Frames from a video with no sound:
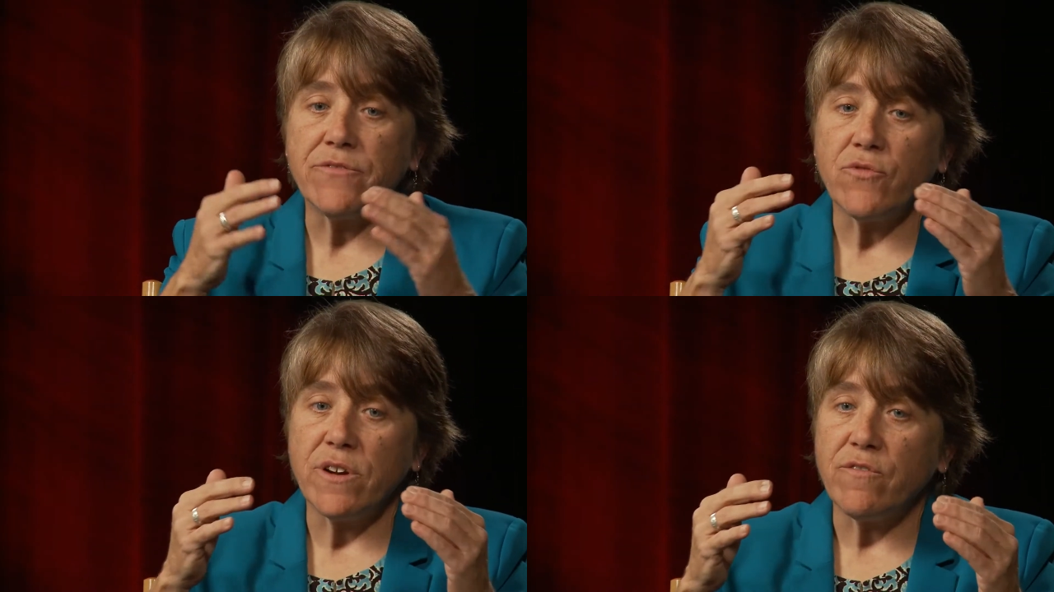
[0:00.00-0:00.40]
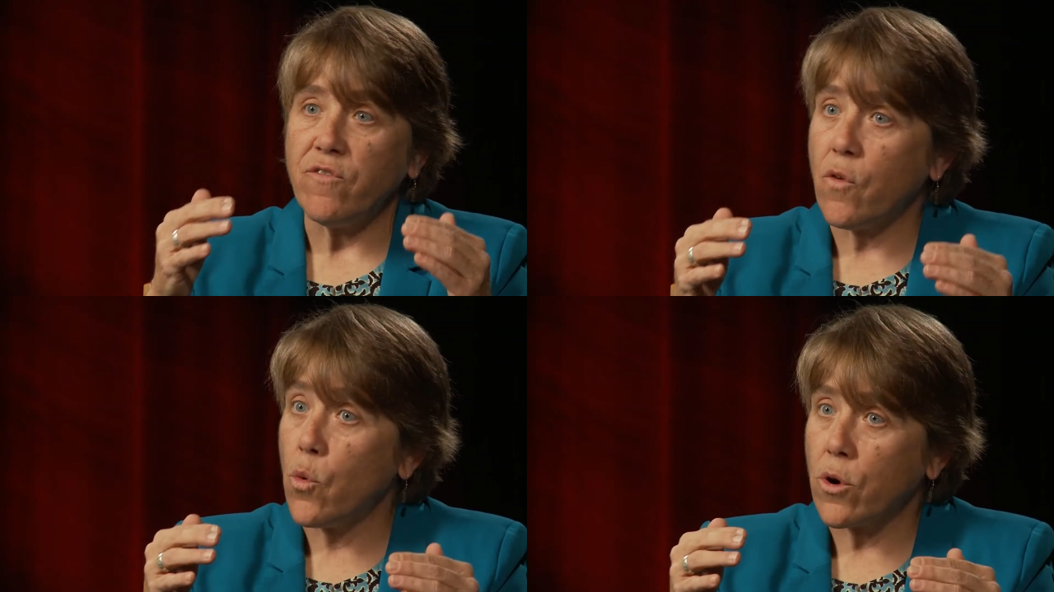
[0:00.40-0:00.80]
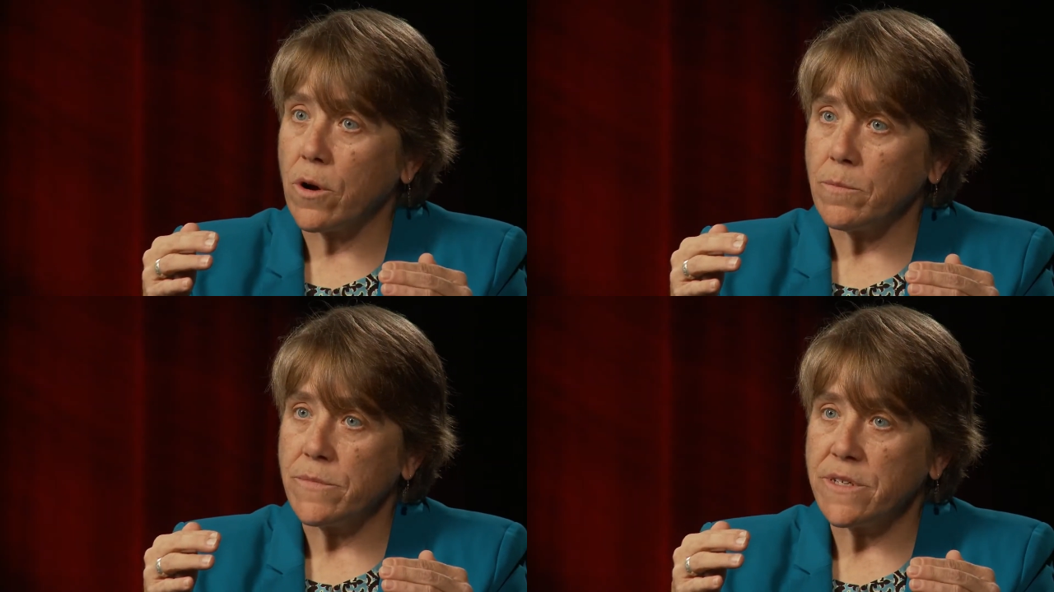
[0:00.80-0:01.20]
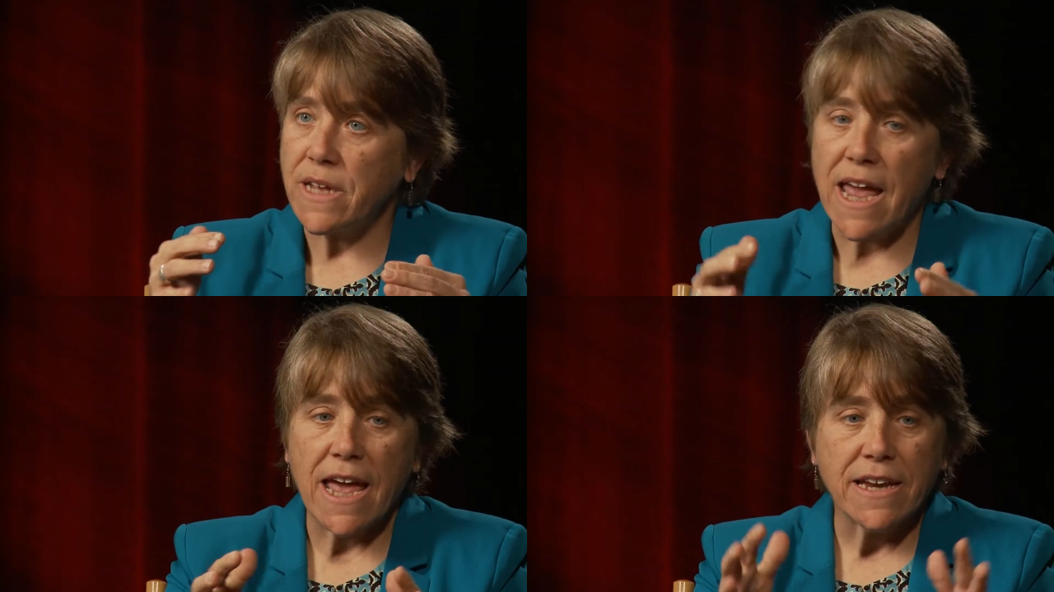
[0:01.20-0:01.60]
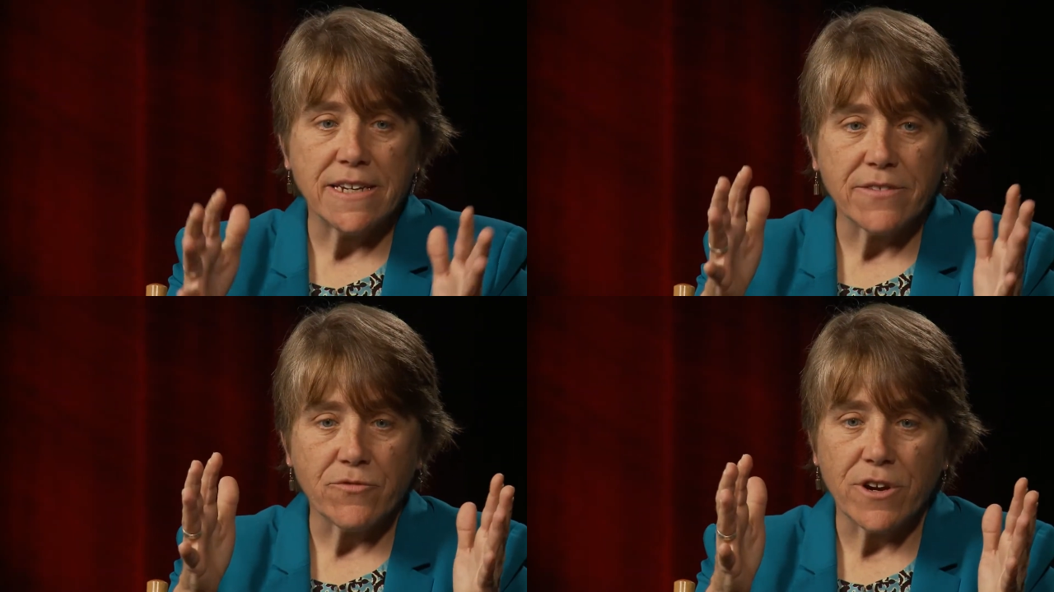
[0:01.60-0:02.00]
different forms and
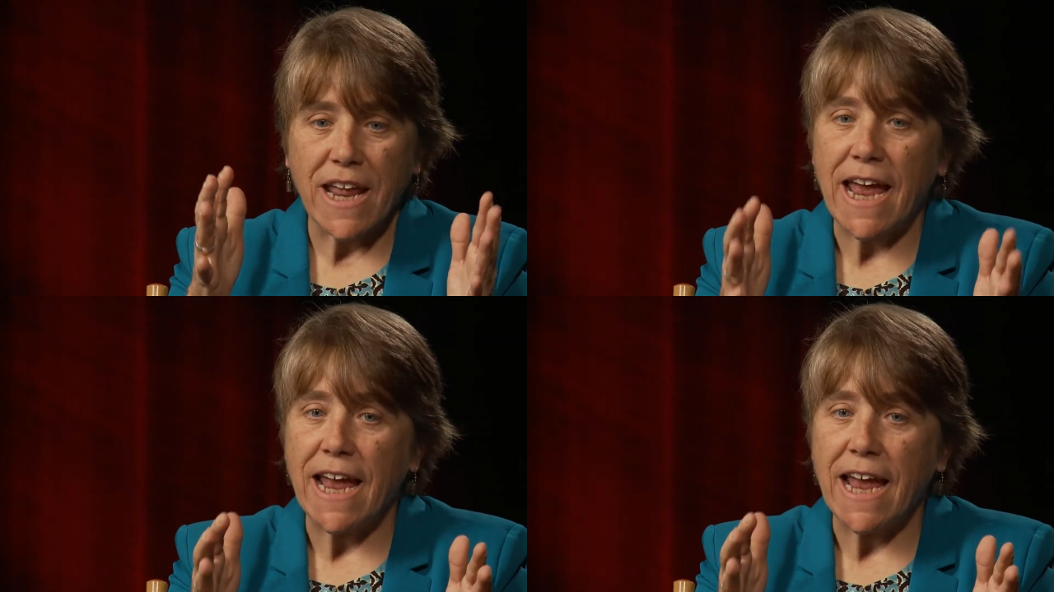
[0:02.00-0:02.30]
different